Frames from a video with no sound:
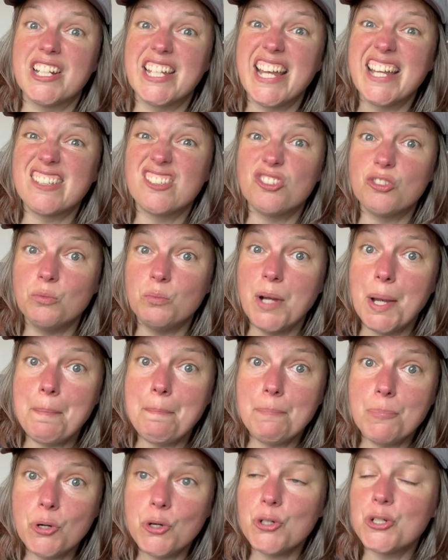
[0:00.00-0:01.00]
had somewhere
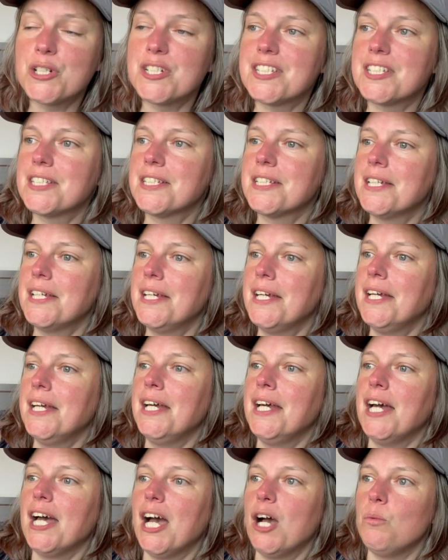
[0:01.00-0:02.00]
booked,
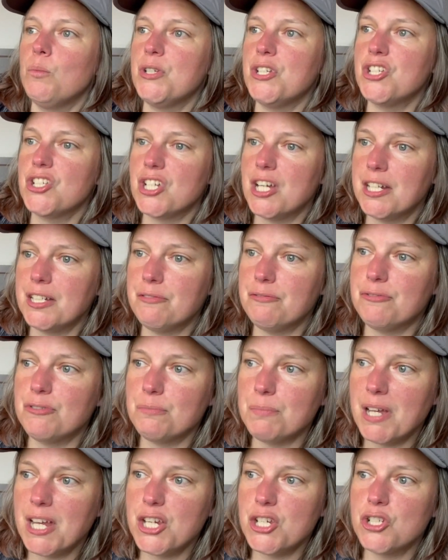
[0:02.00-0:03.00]
and we shared
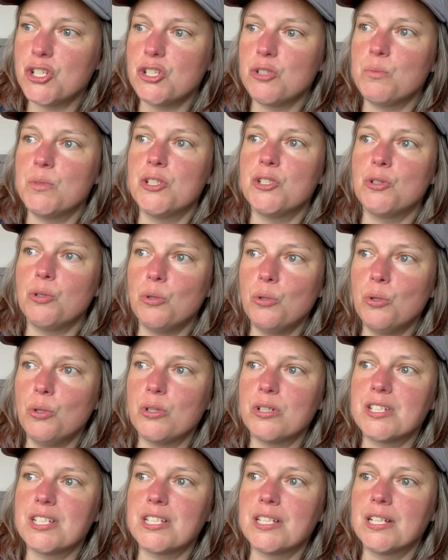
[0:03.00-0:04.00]
information, we
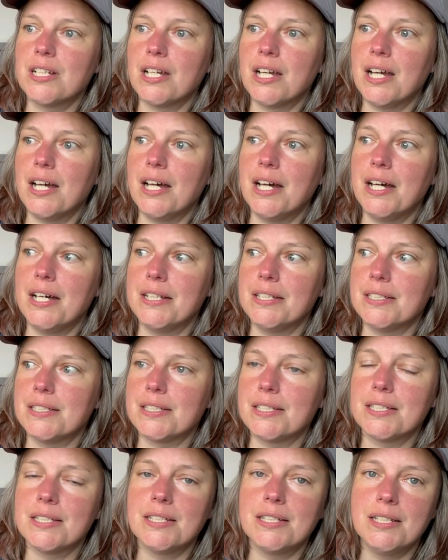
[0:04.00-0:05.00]
talked, and
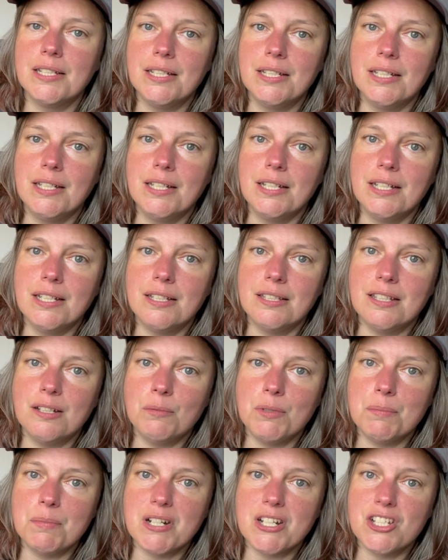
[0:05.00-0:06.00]
then
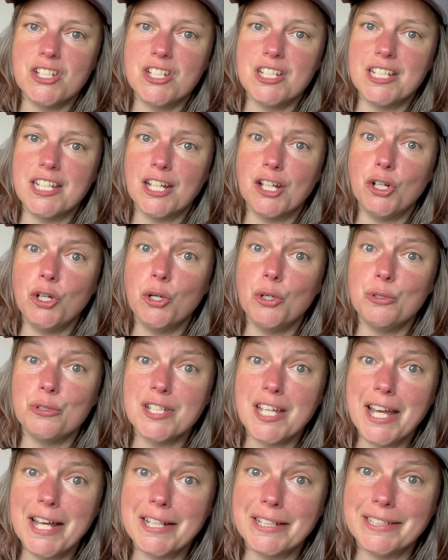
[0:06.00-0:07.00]
we managed to get a
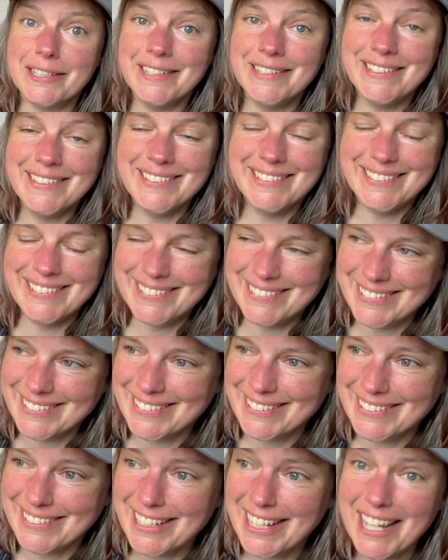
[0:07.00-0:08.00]
hotel.
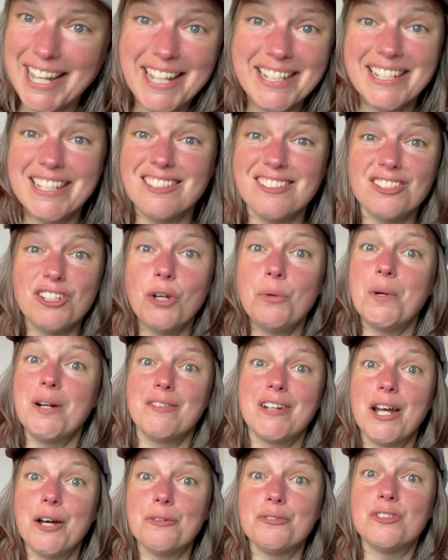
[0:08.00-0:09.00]
There's
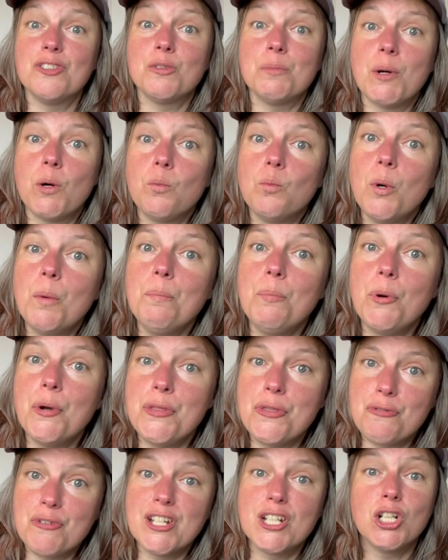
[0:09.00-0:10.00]
nowhere else. It's about
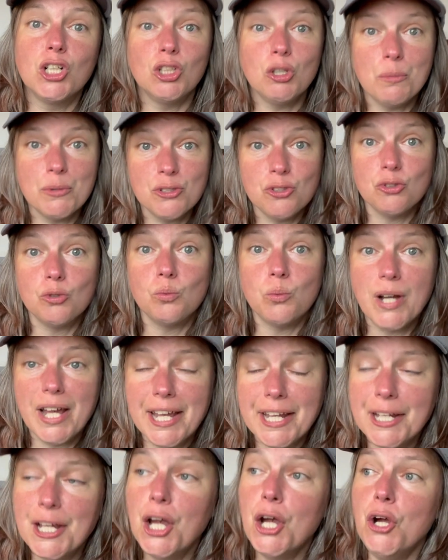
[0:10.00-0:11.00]
1.3 kilometers
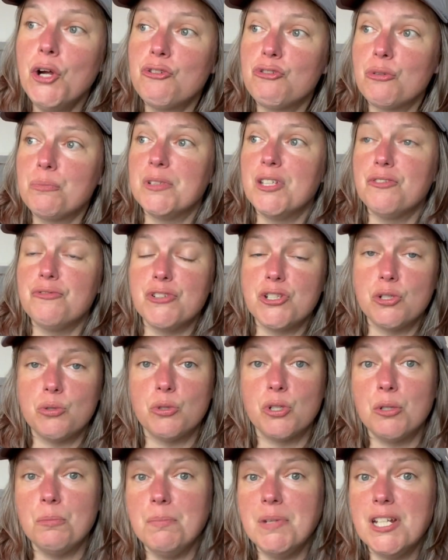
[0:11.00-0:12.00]
away from the official
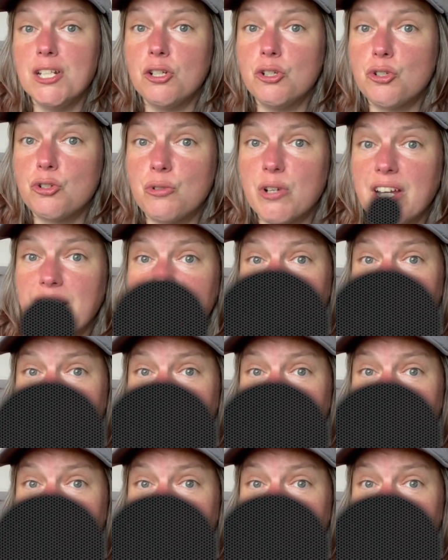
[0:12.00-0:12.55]
Camino trail.